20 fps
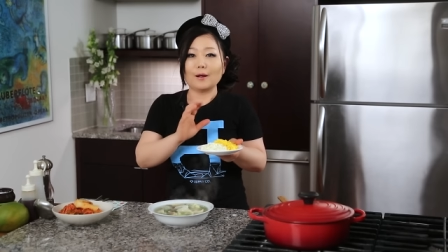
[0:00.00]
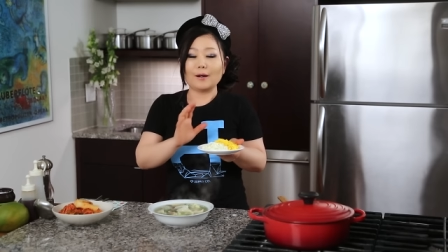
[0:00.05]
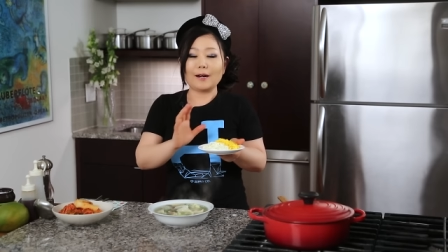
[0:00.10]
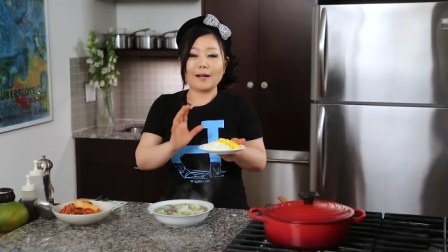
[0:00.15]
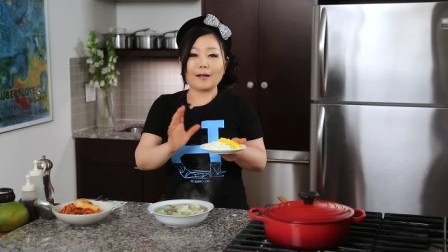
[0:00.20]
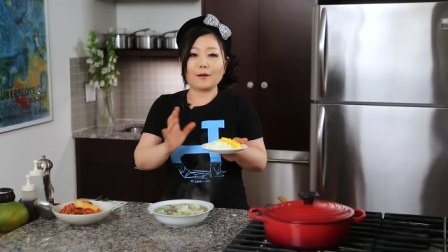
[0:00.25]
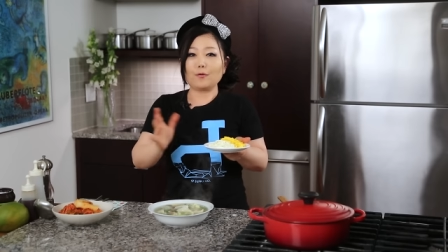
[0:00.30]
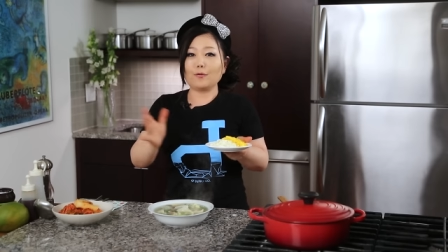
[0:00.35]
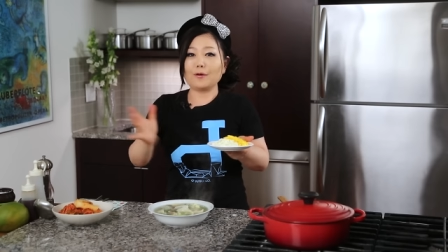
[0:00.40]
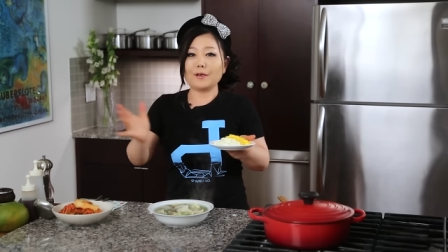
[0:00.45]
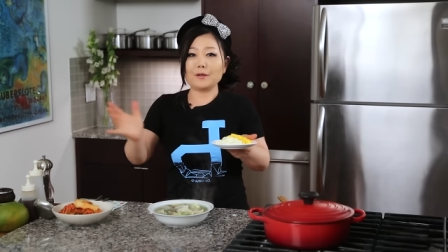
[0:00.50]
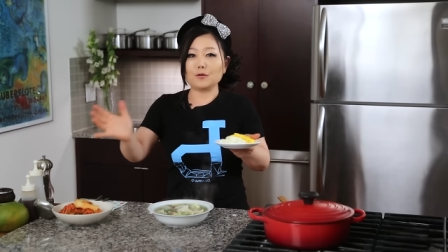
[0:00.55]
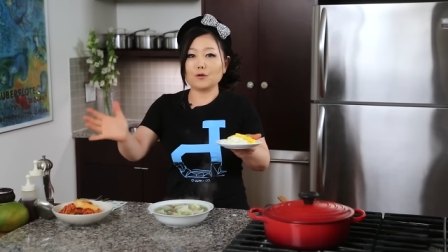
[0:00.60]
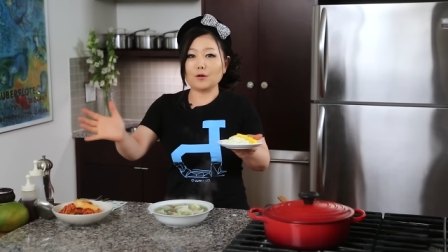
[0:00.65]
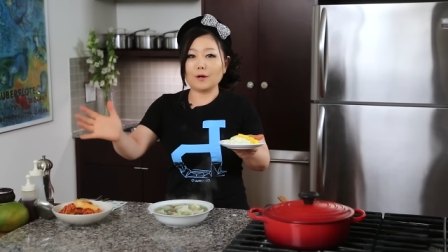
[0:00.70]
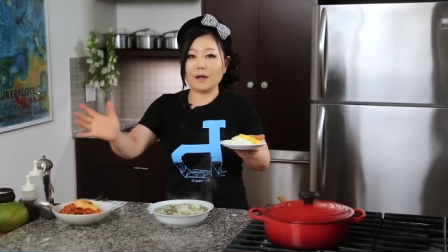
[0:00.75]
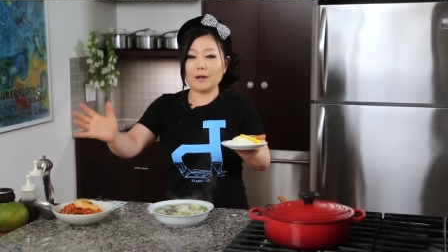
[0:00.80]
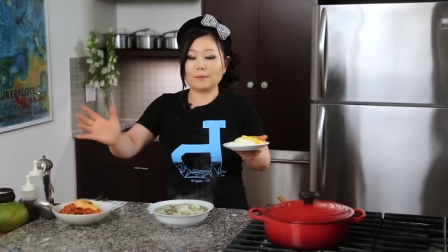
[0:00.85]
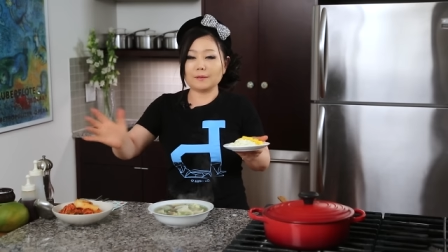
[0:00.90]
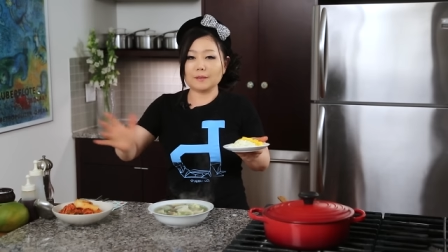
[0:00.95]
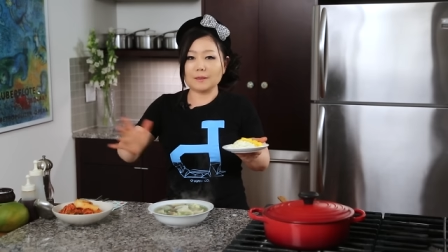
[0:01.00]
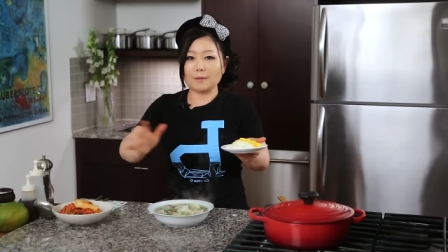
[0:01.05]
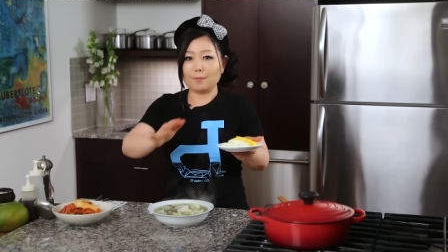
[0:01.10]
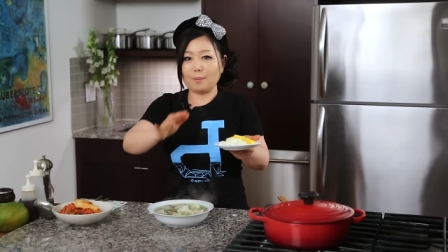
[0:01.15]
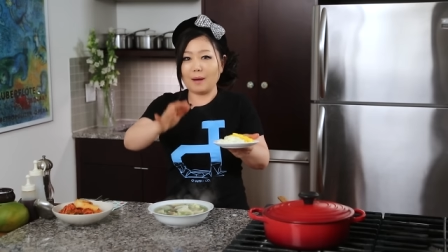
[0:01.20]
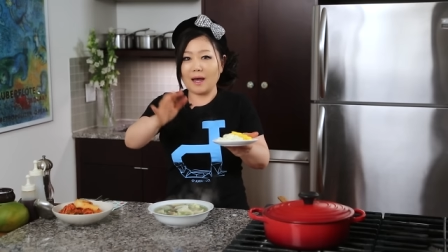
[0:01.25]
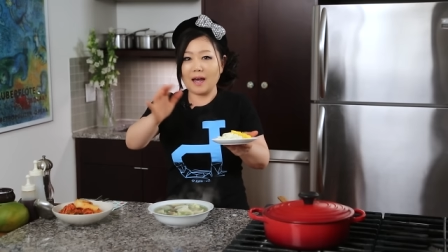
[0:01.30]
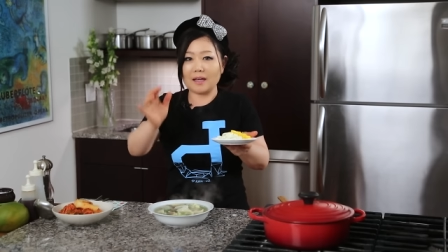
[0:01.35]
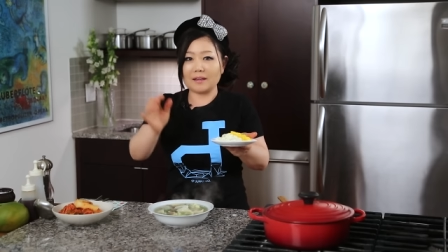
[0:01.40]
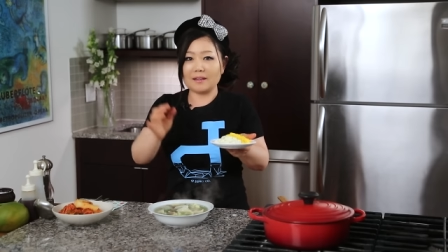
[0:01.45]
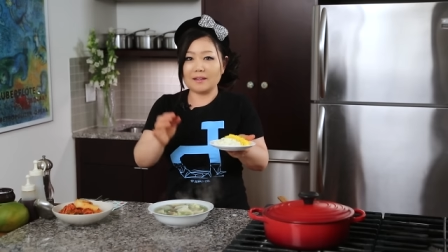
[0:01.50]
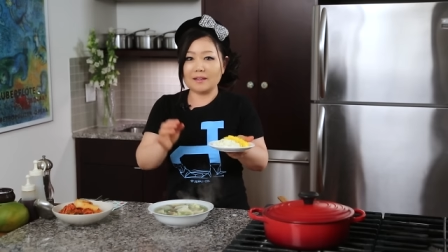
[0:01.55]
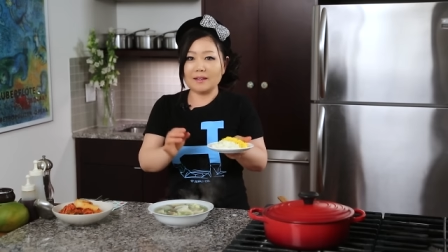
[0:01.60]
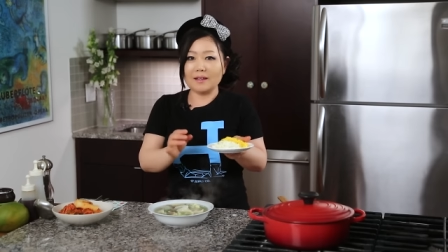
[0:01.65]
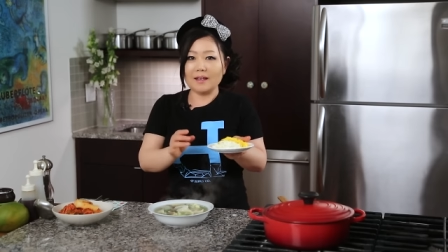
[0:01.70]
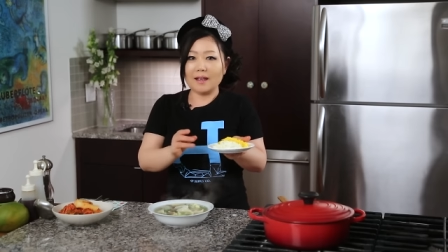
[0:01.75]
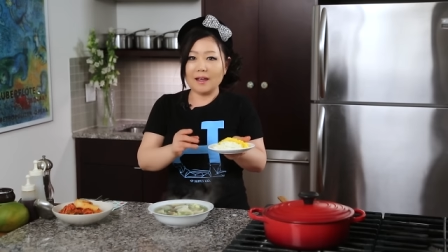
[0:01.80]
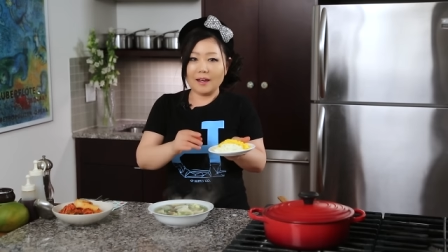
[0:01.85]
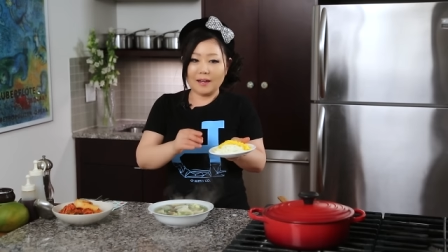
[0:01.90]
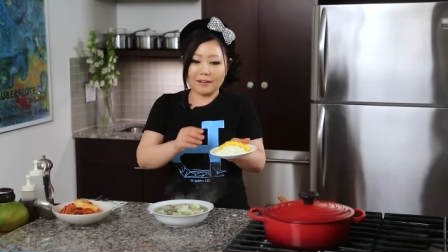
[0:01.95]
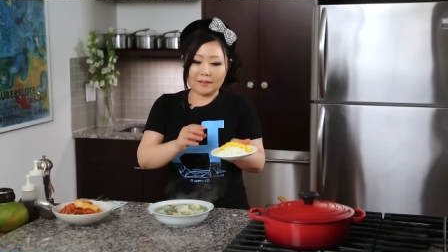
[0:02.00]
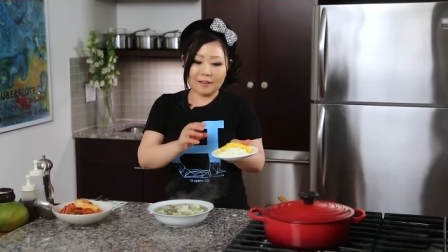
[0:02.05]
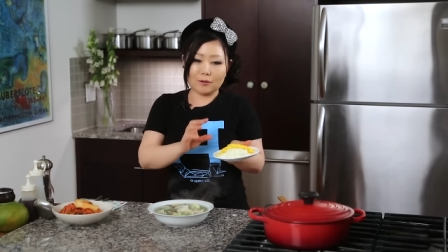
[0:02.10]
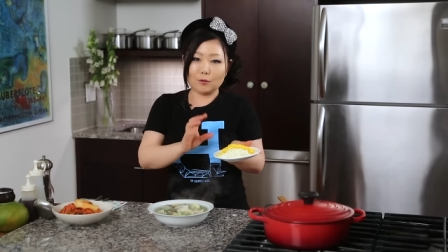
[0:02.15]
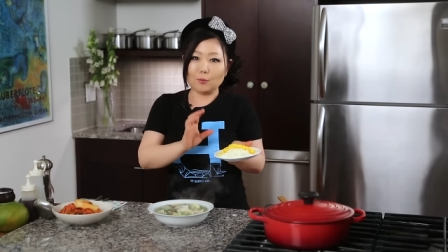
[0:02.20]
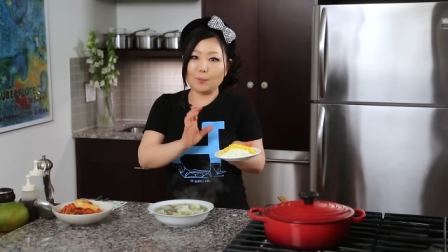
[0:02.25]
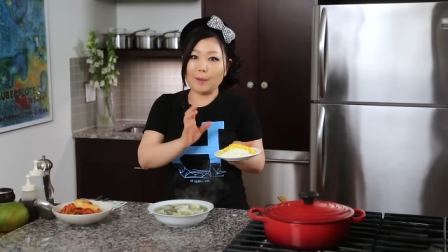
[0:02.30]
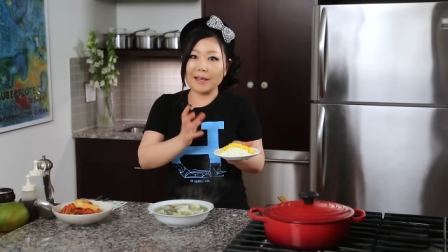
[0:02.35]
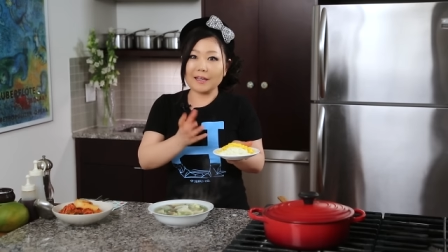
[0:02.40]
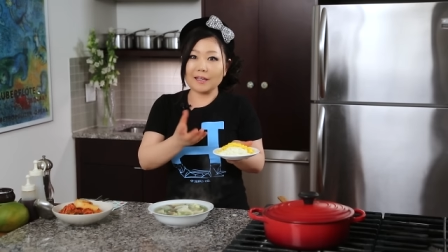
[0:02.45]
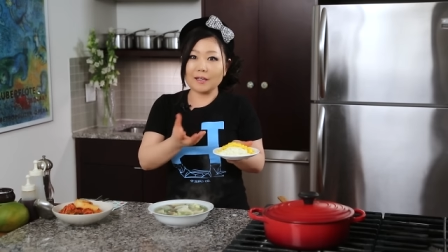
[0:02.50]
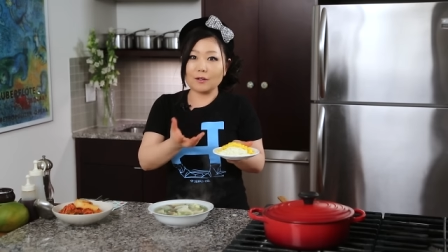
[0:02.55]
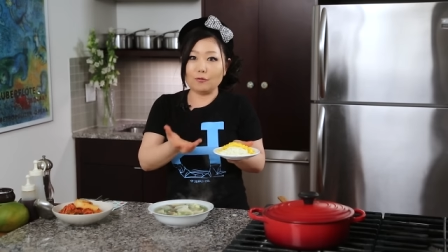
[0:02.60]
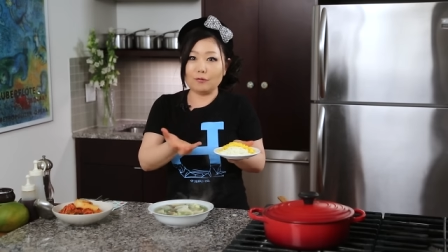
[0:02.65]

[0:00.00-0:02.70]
like when you have some party and then you make